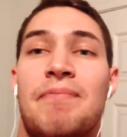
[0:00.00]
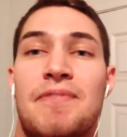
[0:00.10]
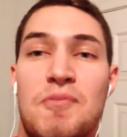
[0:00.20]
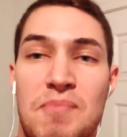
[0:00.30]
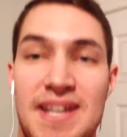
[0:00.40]

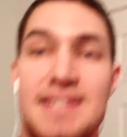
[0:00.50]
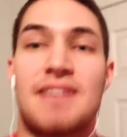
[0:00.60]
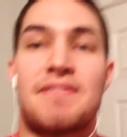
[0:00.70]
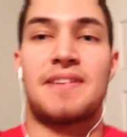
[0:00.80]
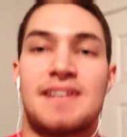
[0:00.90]
For me, it
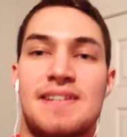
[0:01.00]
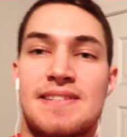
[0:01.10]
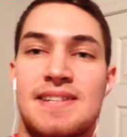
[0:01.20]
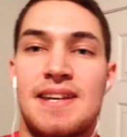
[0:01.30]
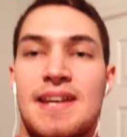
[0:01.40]
definitely
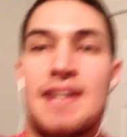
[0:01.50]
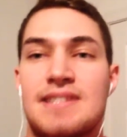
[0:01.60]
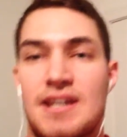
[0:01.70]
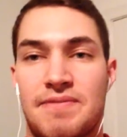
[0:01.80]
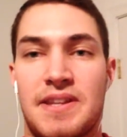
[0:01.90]
is.
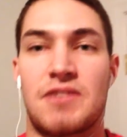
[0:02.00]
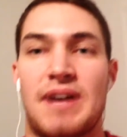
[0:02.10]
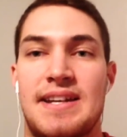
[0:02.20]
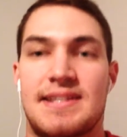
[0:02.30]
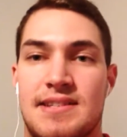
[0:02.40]
Definitely the
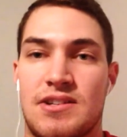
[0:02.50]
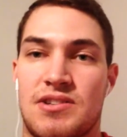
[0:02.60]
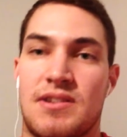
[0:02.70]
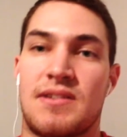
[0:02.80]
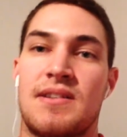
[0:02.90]
right
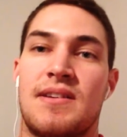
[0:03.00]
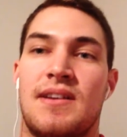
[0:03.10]
decision.